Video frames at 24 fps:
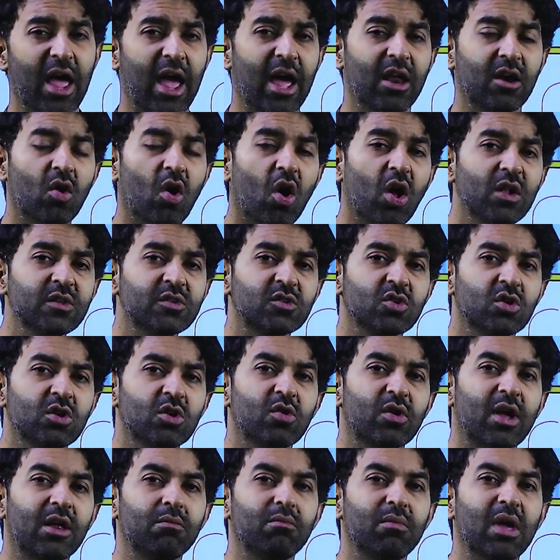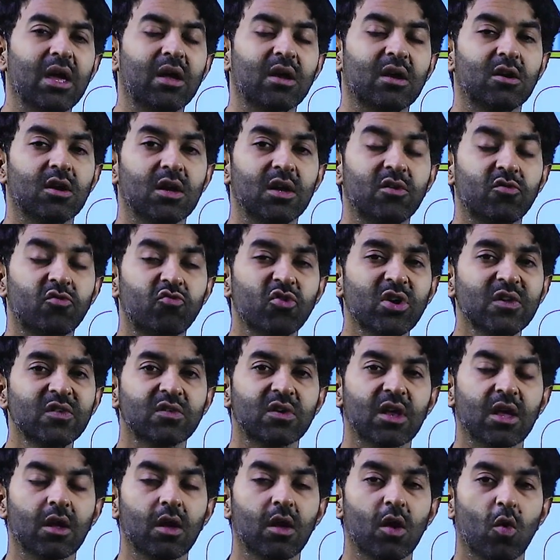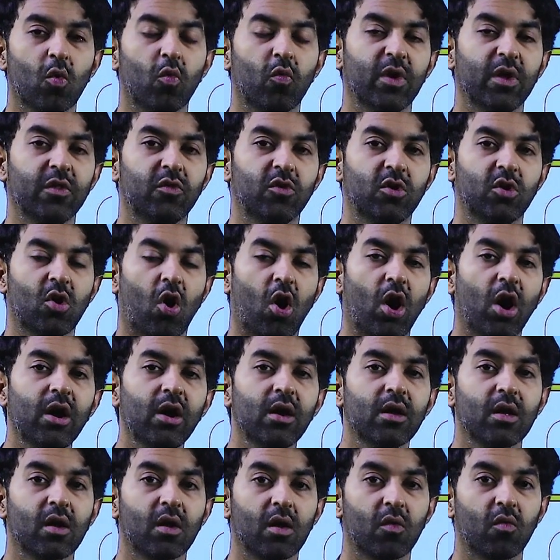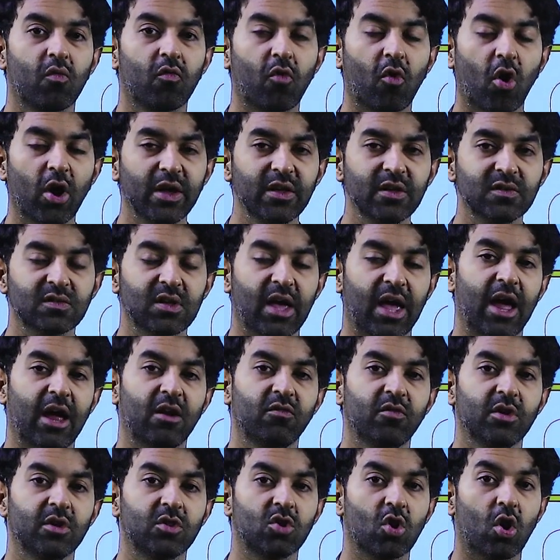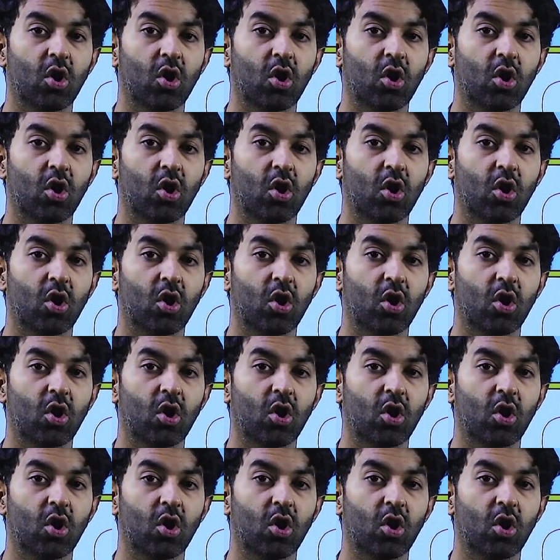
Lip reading: and also you can make it interesting with your voice and with your